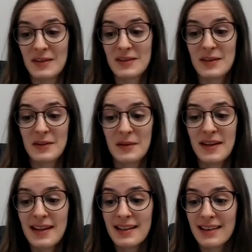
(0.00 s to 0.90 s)
So
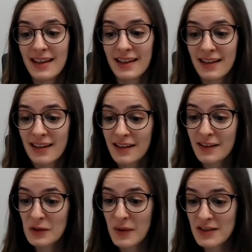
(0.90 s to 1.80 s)
then another
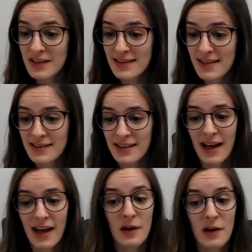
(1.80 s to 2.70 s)
question is asking,
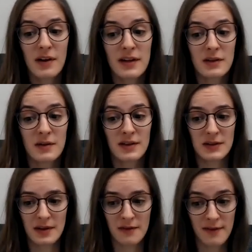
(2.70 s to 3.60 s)
how are you going to
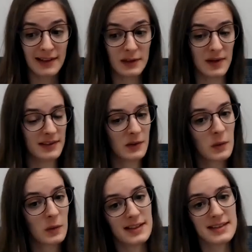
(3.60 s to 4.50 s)
evaluate the
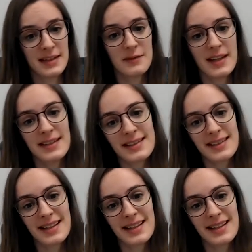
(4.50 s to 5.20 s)
quality of the data set?